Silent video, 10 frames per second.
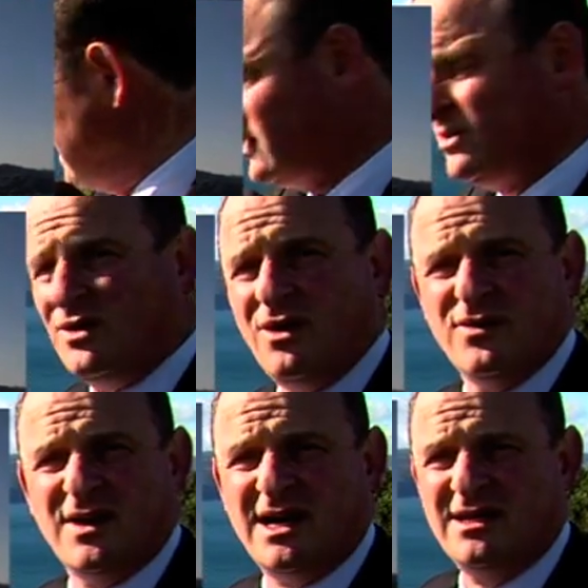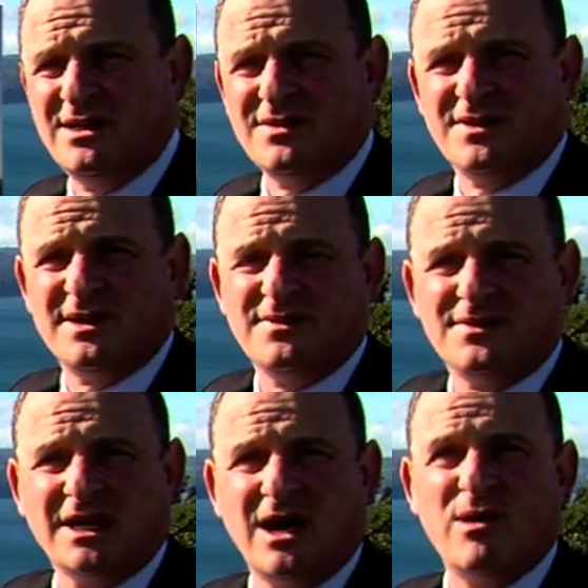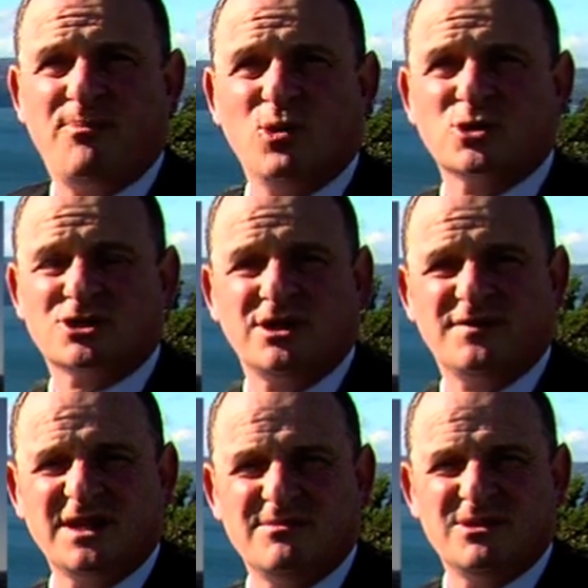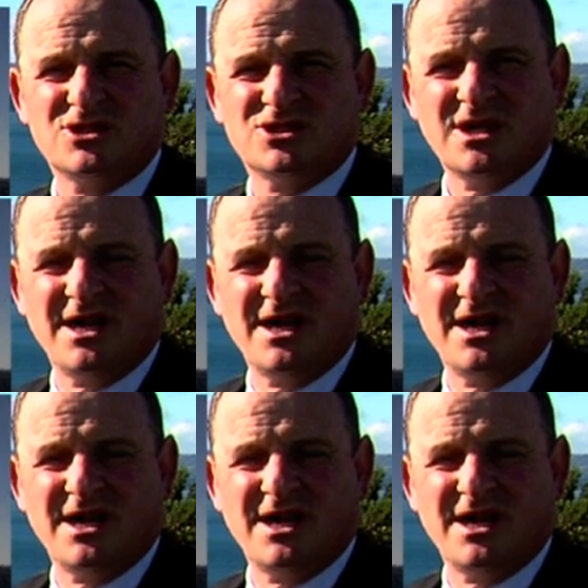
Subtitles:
and on the lower portion of the image,